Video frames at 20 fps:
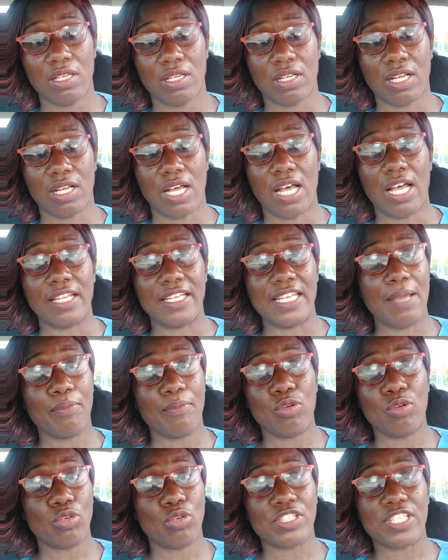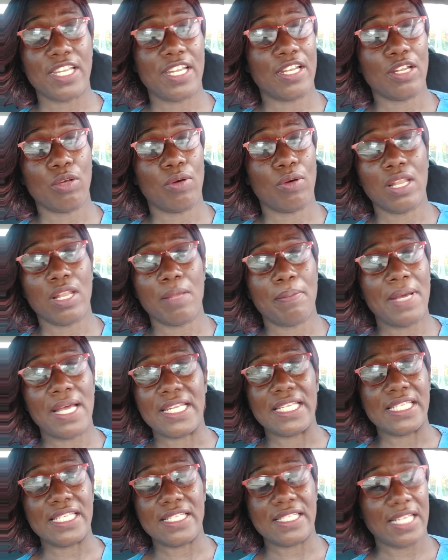Because them know, say, they don't want
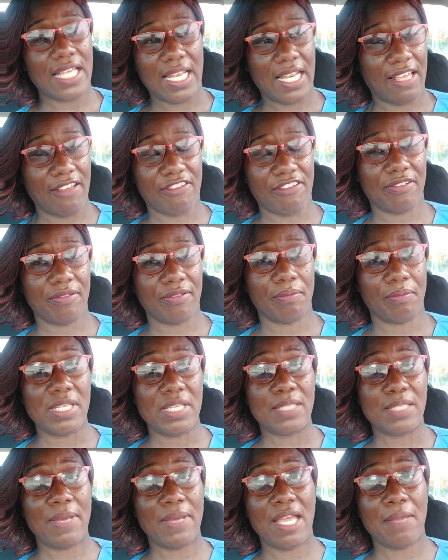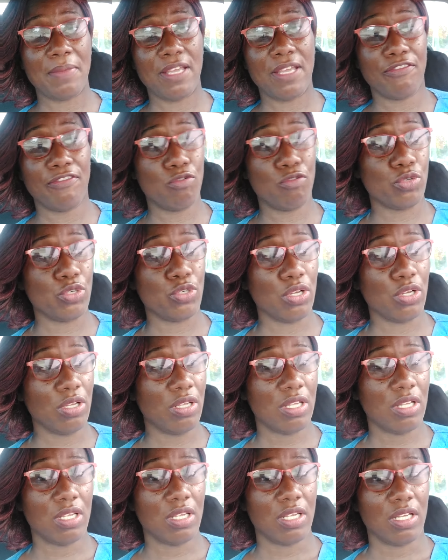nobody eat and left. Miss, buy me a food, no?
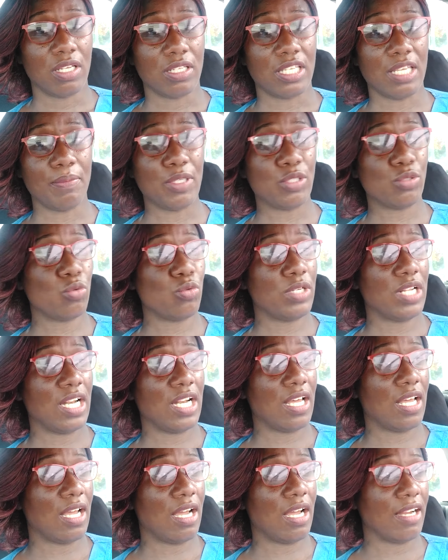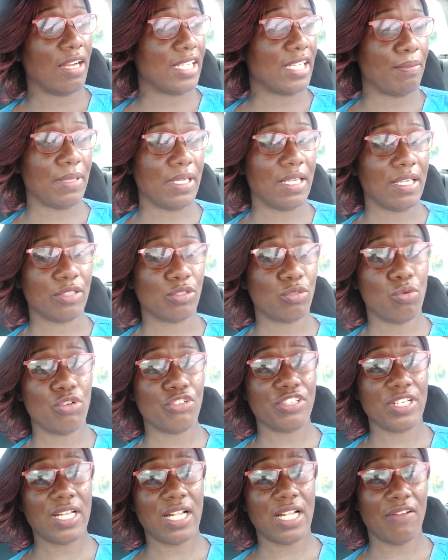Give me $2 or give me
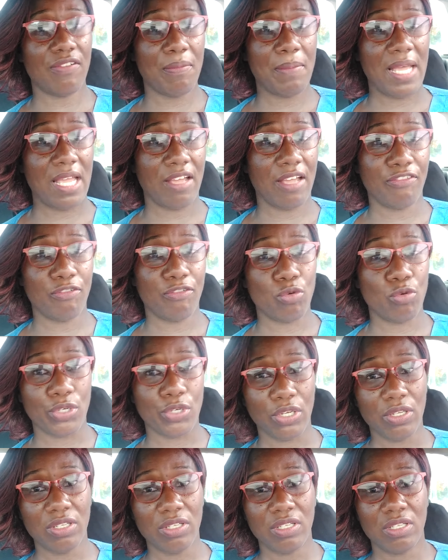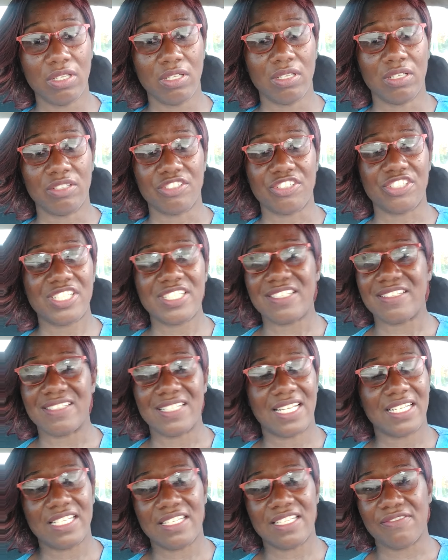$200 for buy a food, no? She's
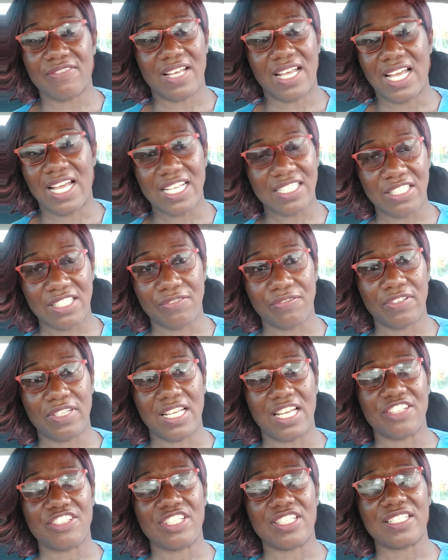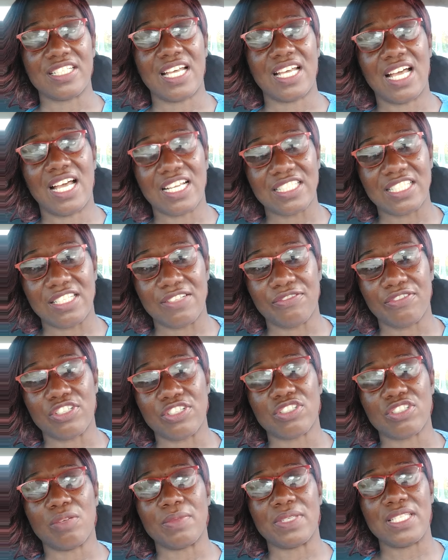not even asking for that. She's asking for
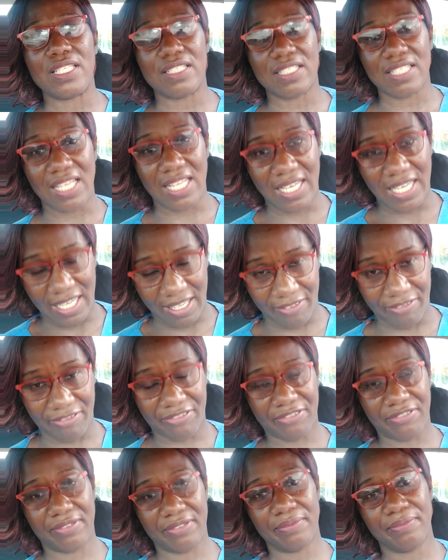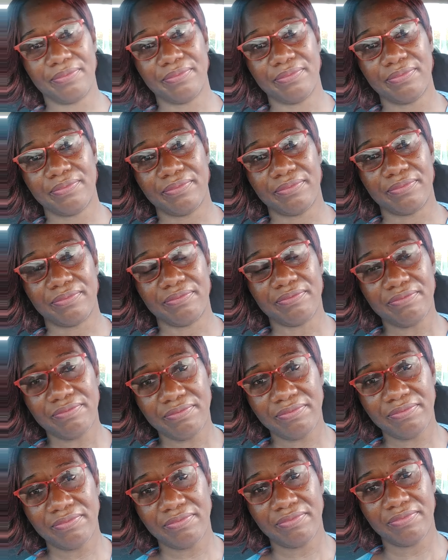some eat and left. Hmm?
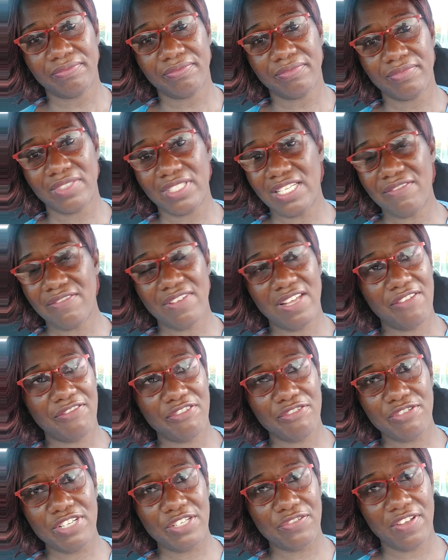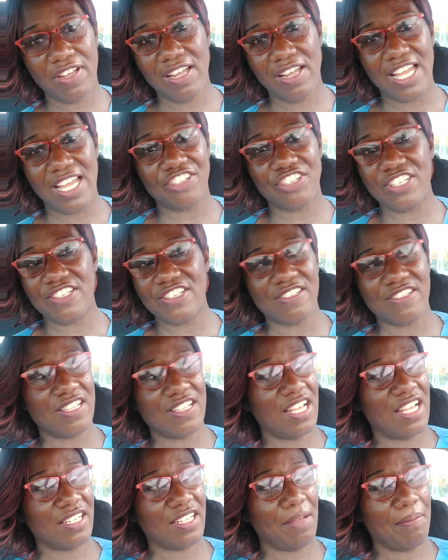Never have to reach far. And she's
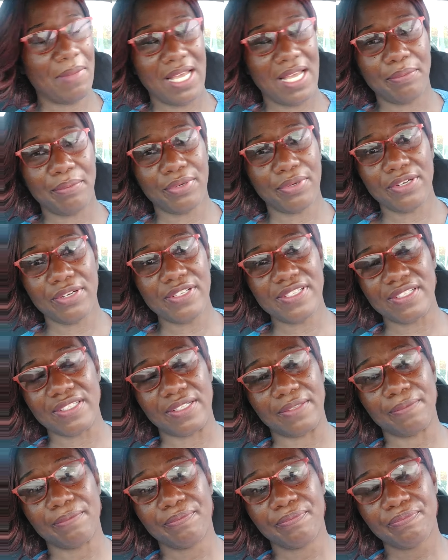not a mad person.